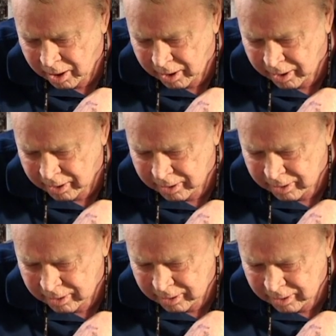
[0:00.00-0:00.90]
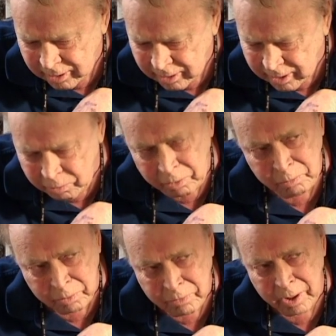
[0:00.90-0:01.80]
uh, and
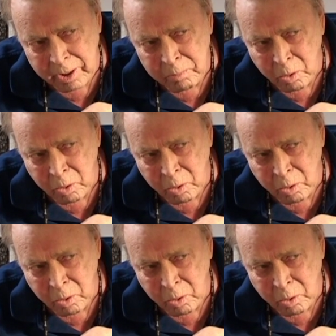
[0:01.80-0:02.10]
we're finding